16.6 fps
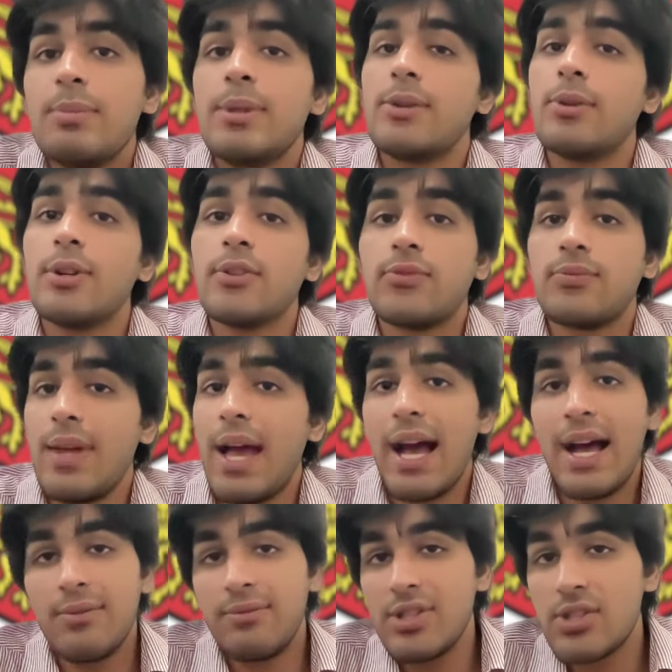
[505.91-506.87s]
because
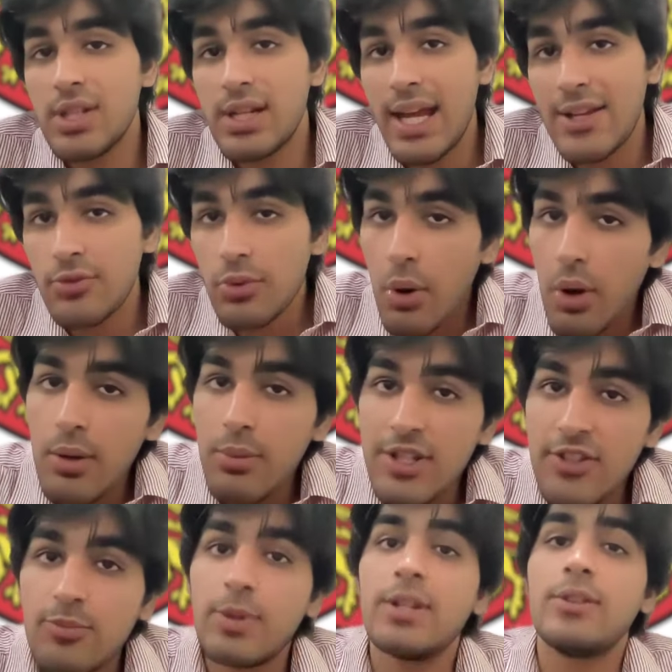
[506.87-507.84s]
our vision has
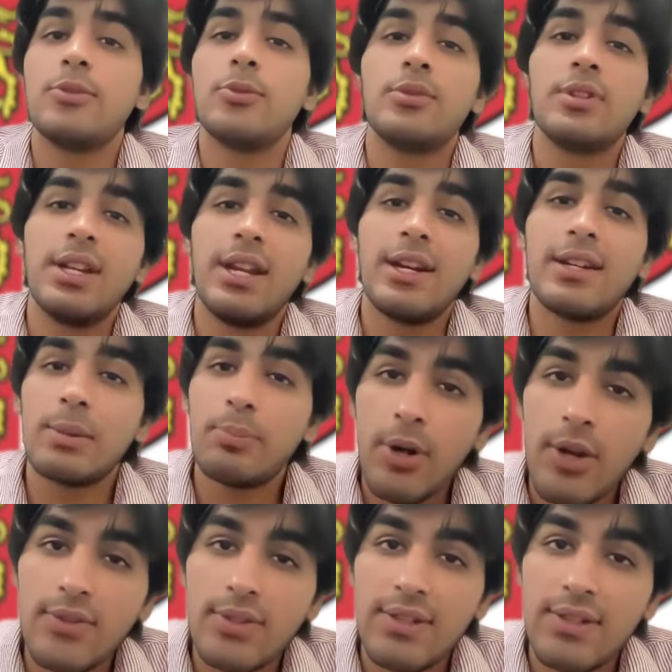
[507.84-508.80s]
always been to create a
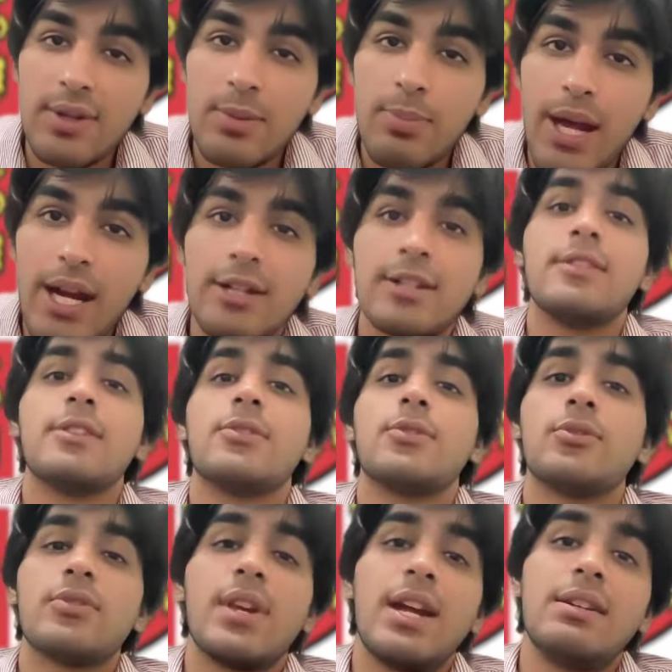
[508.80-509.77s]
positive impact in the
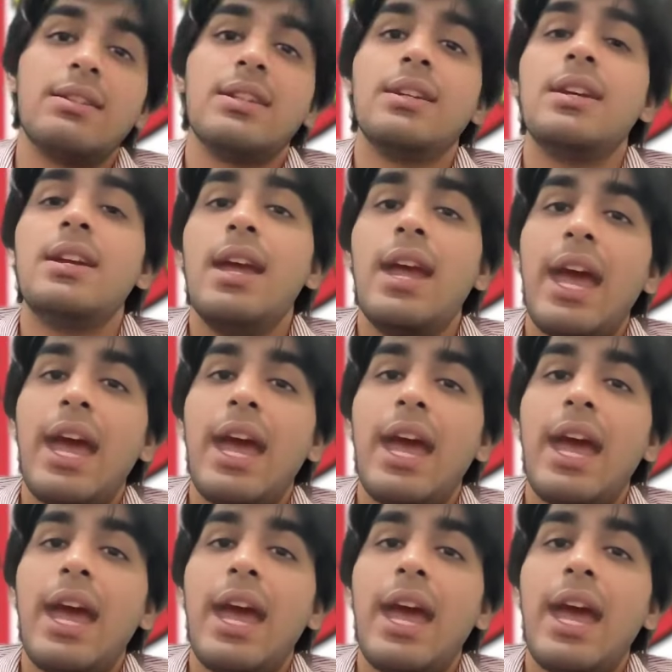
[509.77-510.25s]
society